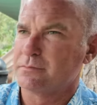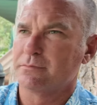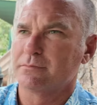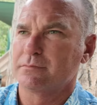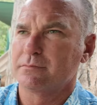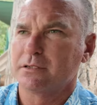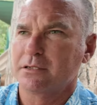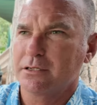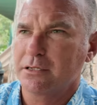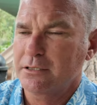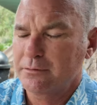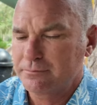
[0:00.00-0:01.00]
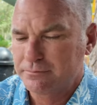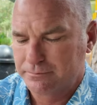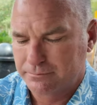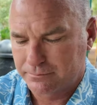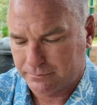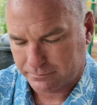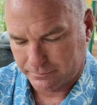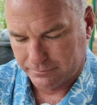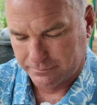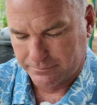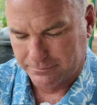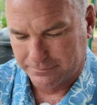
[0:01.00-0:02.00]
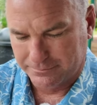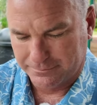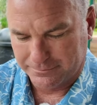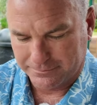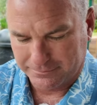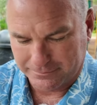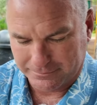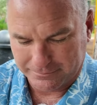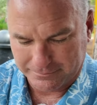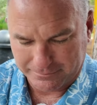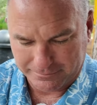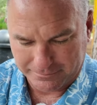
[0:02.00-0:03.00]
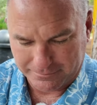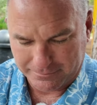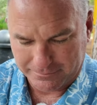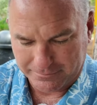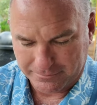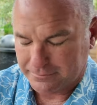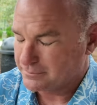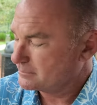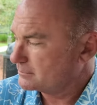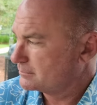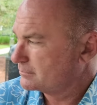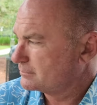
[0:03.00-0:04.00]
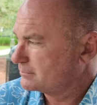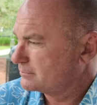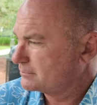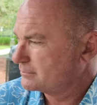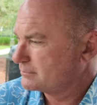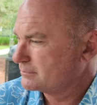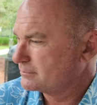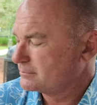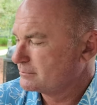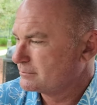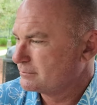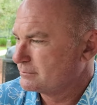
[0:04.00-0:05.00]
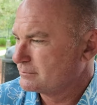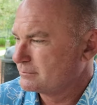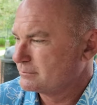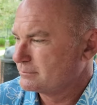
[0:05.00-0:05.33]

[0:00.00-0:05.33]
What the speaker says: This person isn't speaking.